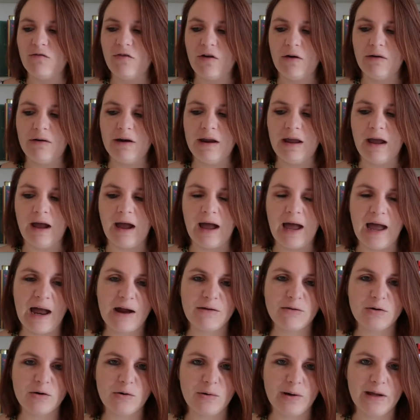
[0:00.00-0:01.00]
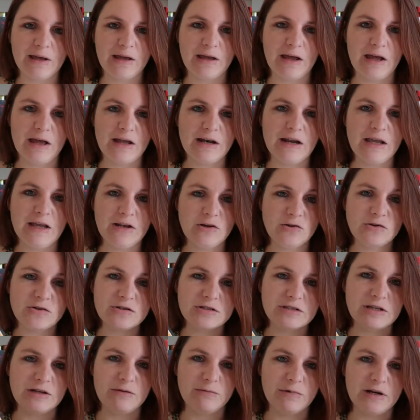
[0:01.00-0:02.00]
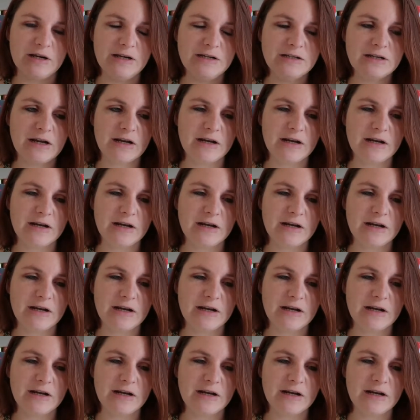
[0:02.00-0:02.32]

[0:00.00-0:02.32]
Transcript: very harrowing and interesting read,